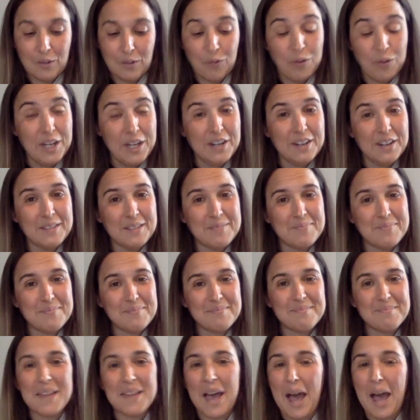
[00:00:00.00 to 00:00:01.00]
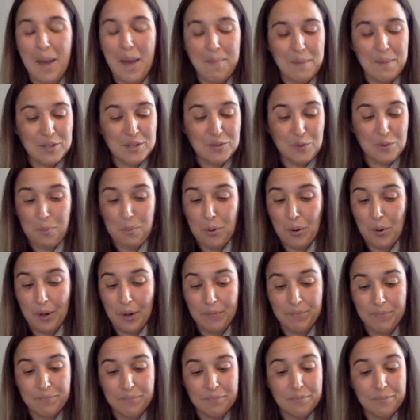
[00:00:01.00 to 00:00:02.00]
Reader, I must
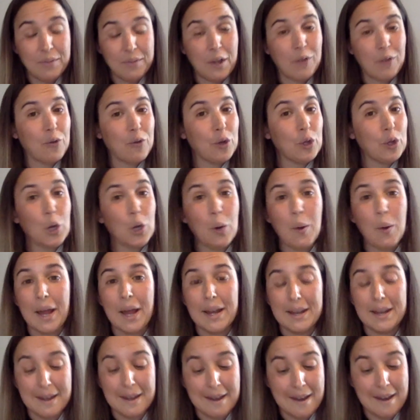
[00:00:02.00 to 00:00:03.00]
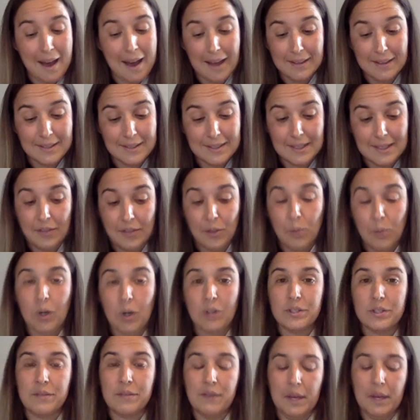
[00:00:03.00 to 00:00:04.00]
report that Furlough had not seen the
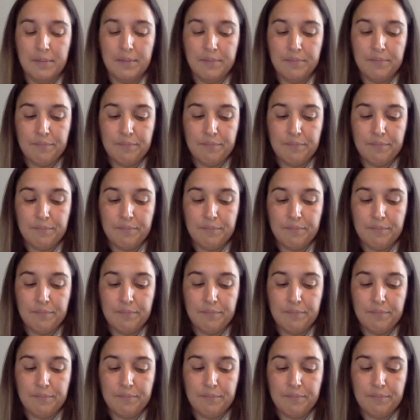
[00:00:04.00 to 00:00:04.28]
worst of it.